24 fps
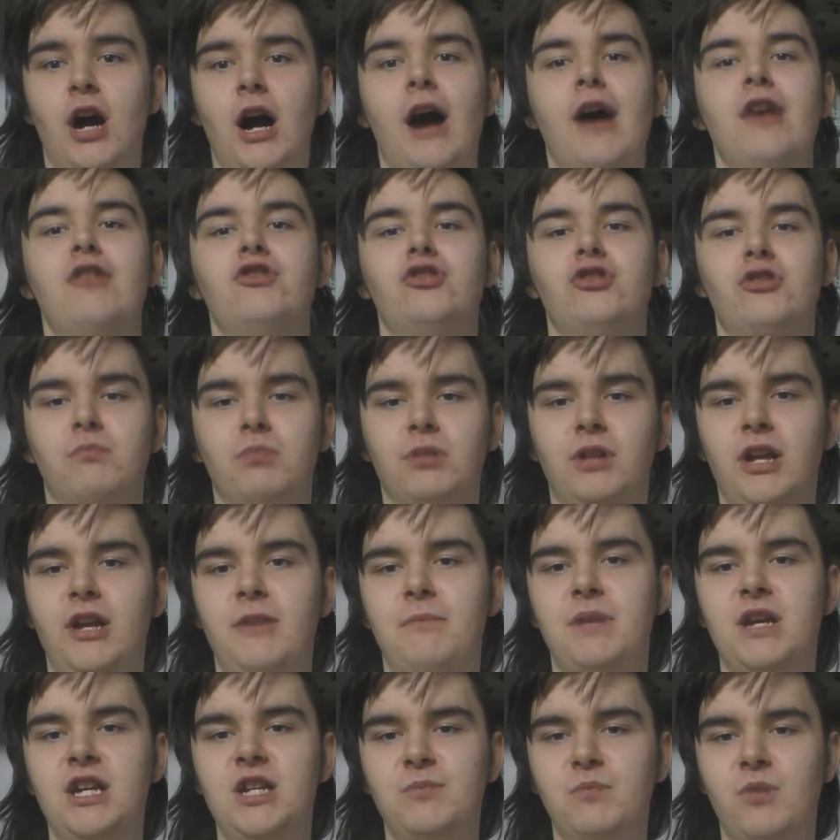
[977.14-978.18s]
I used to
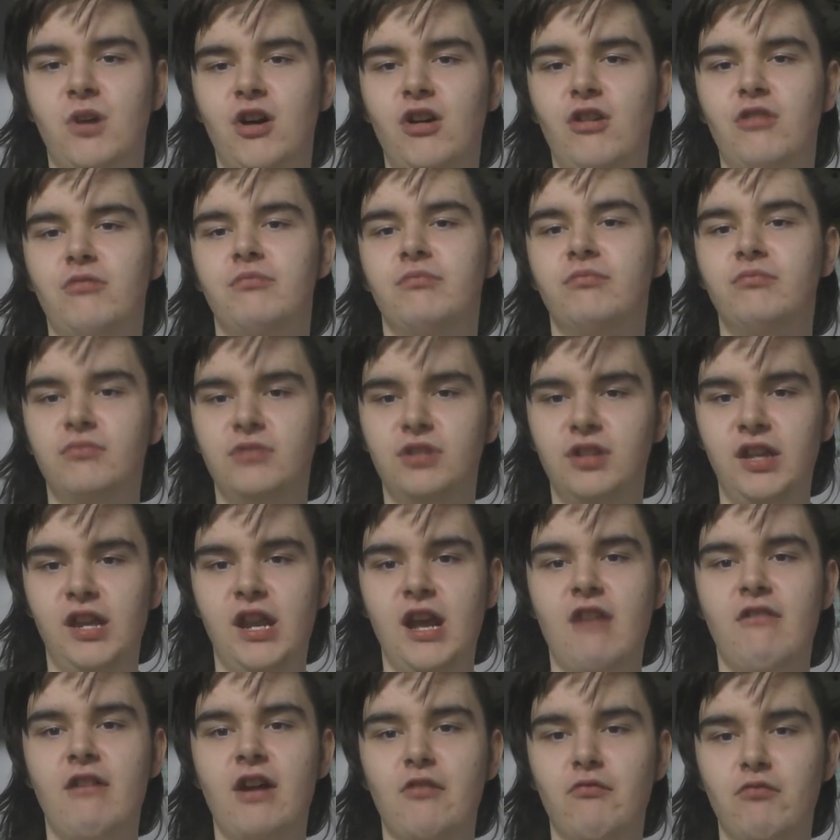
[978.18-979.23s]
play baseball,
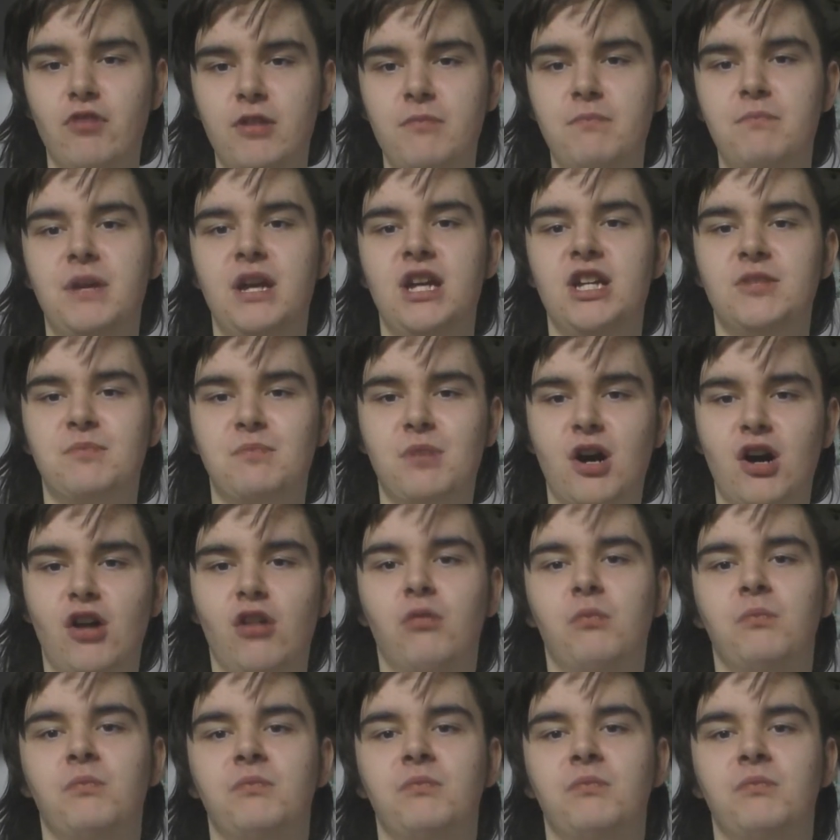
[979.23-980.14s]
now I win baseball.